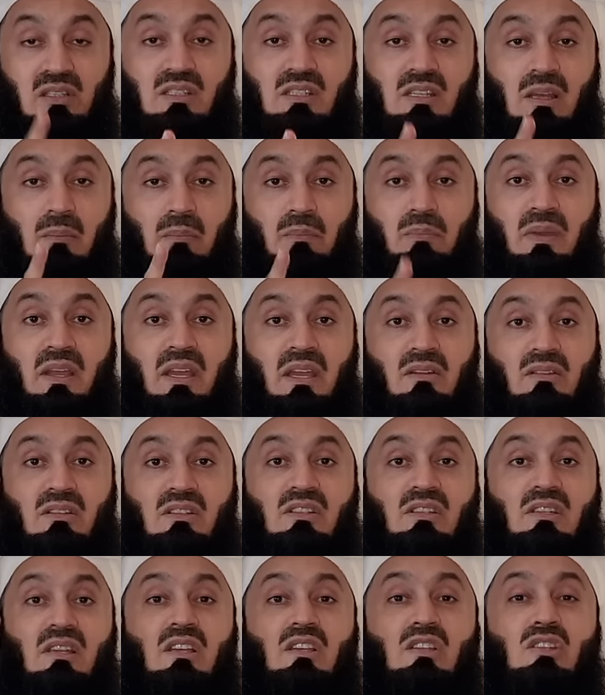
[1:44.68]
Some
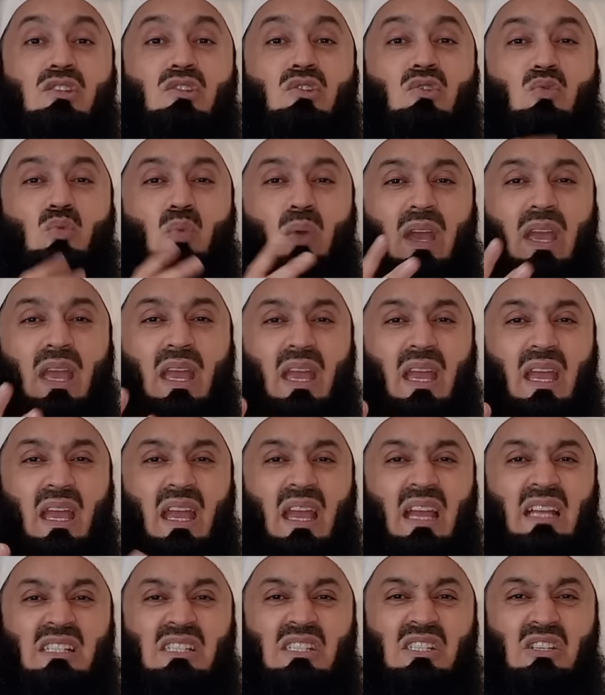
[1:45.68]
parents swear
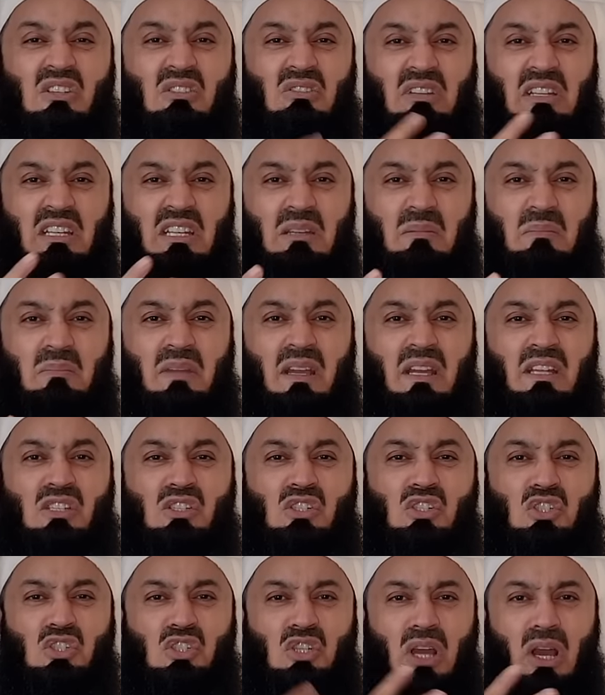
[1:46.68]
and scream and
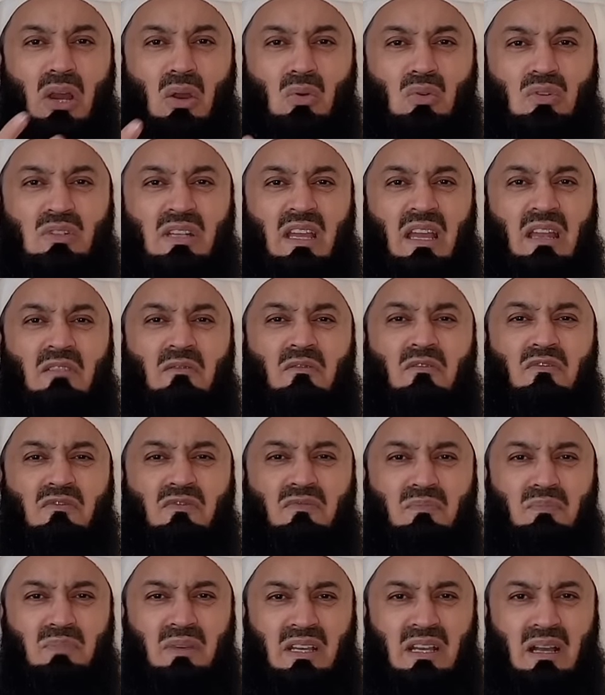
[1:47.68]
shout and
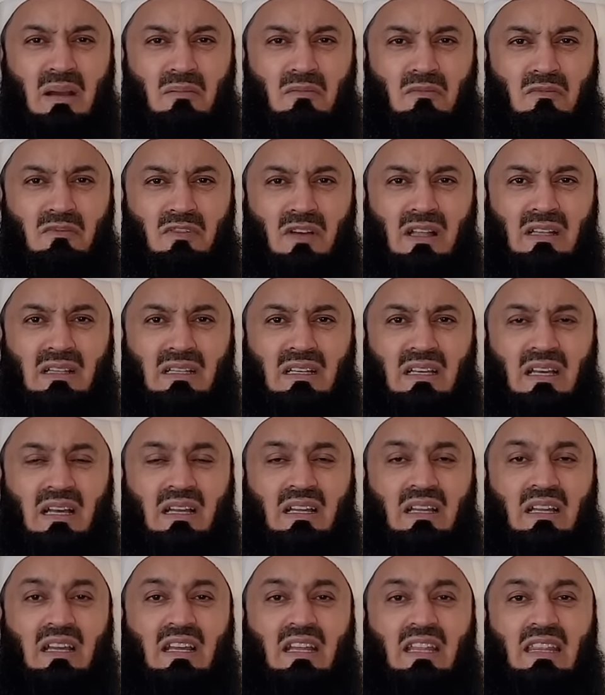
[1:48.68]
become vulgar.
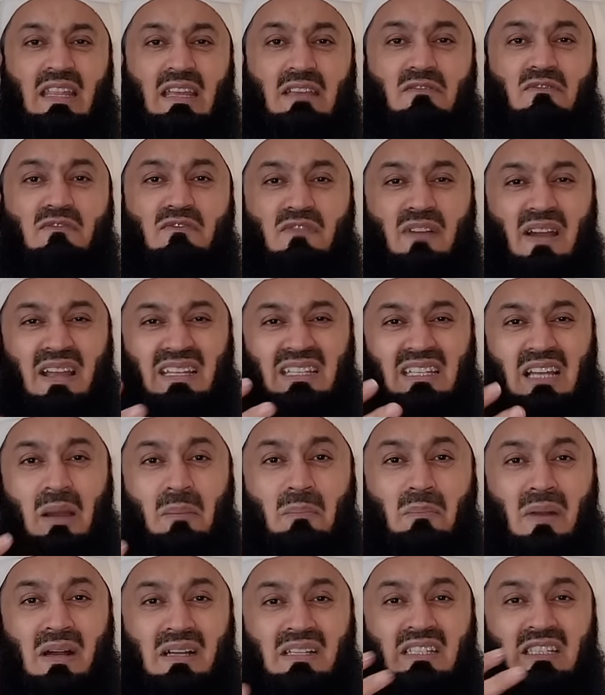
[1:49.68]
They fight
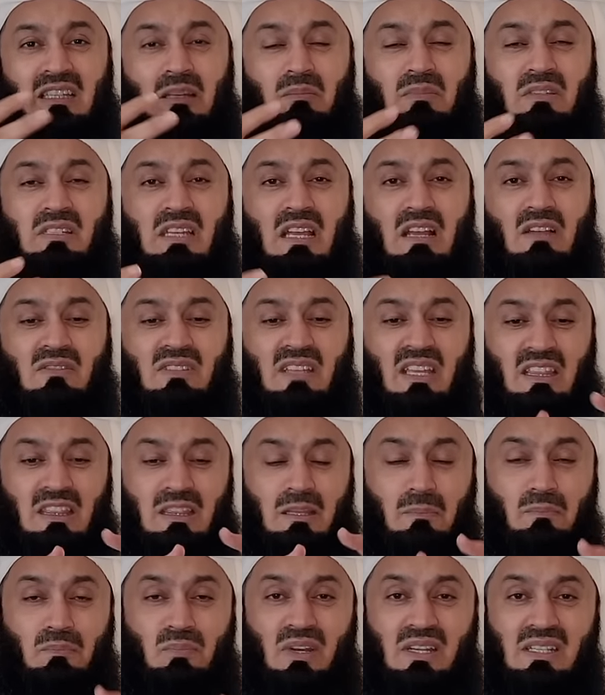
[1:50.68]
amongst themselves in
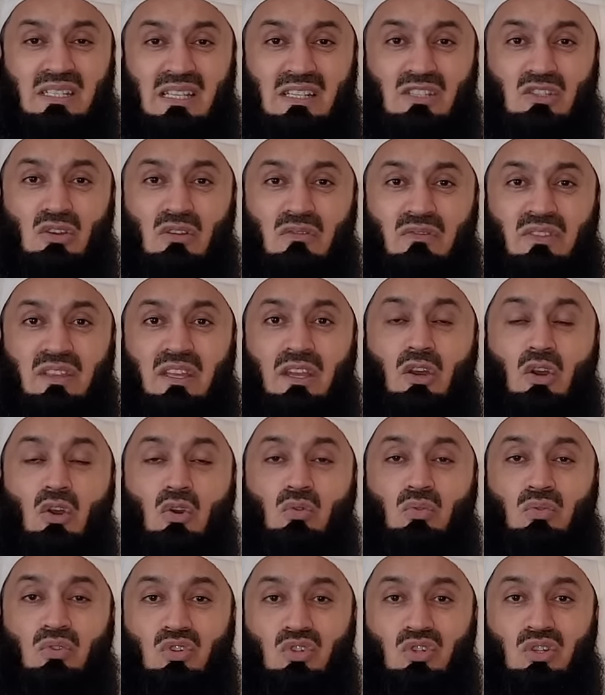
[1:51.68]
the presence of their
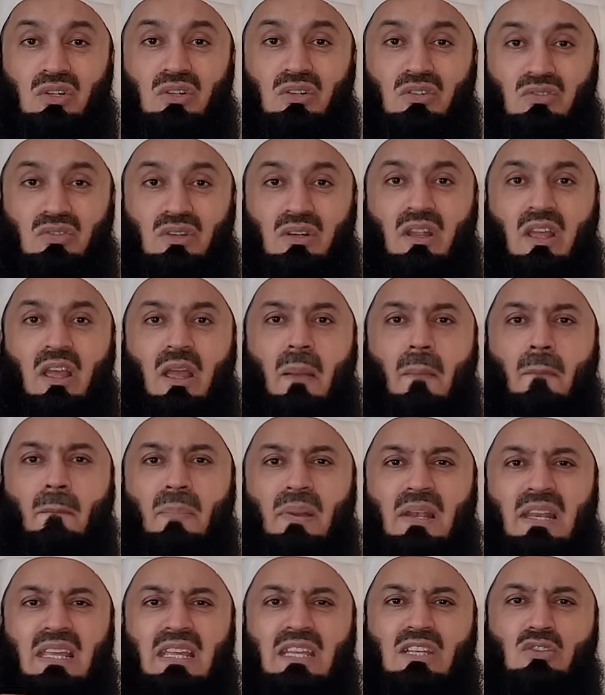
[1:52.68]
own children.
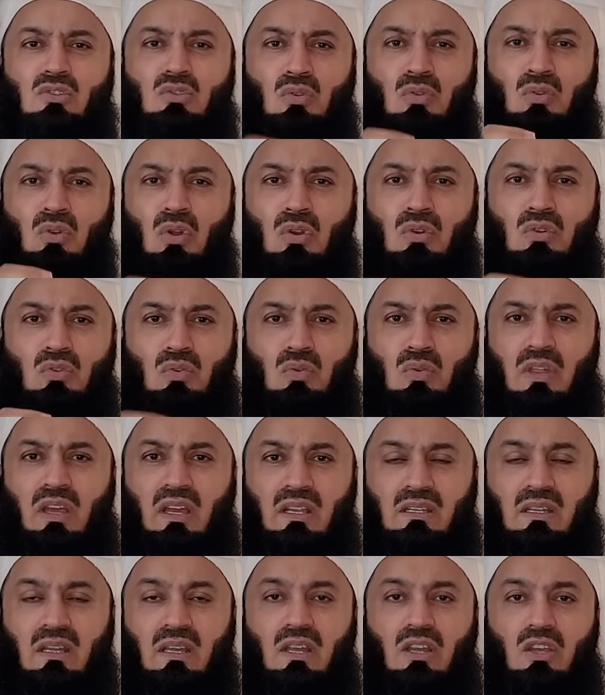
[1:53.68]
Please do not do
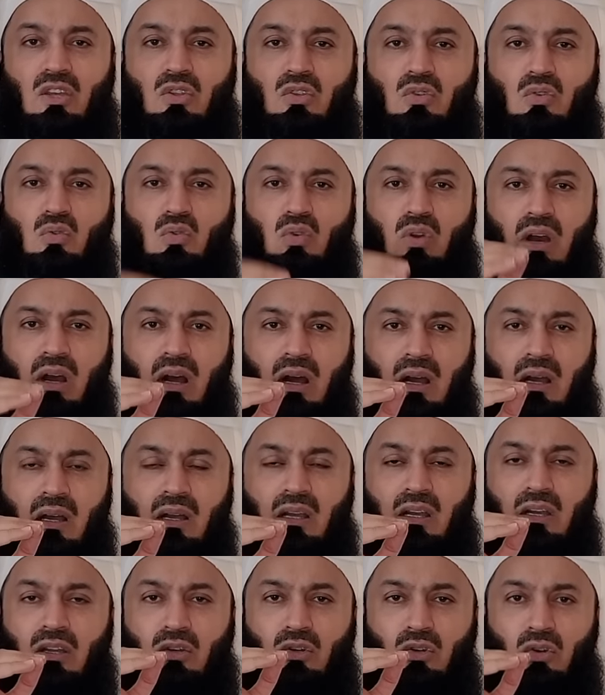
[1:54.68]
that. You are
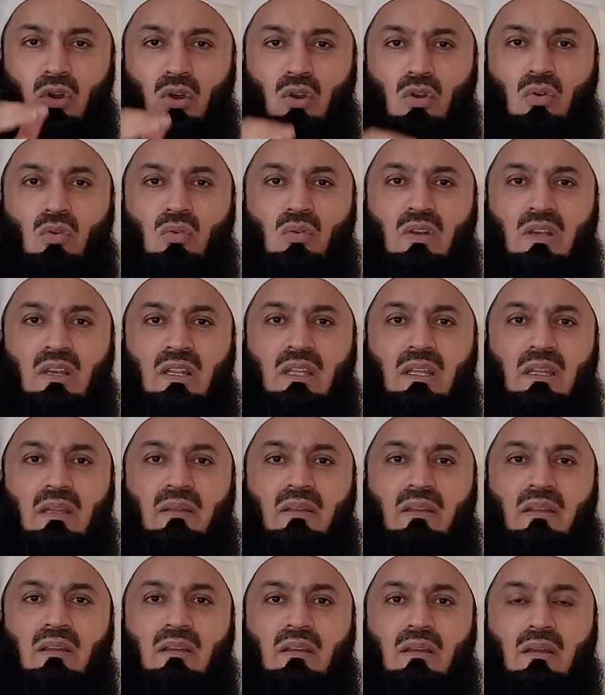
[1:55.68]
not only
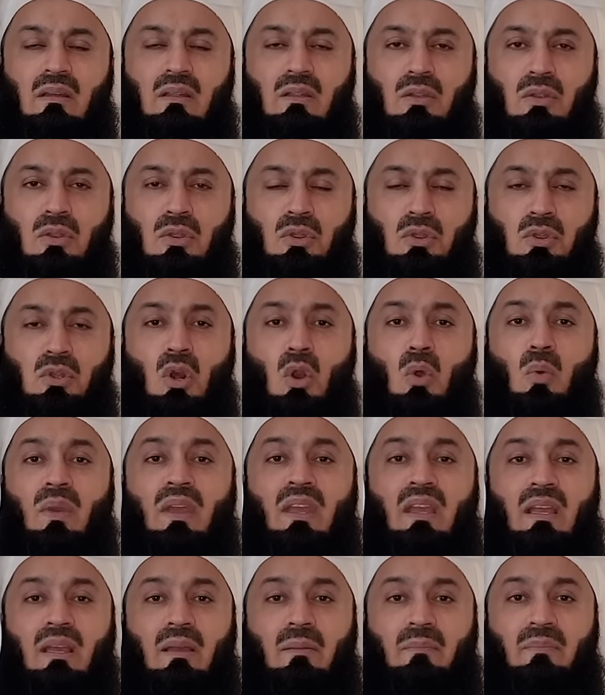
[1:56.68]

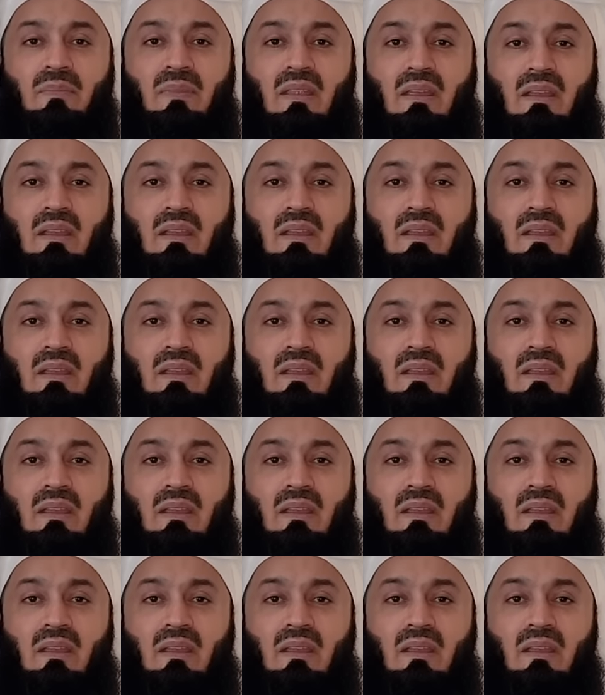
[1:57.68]
throwing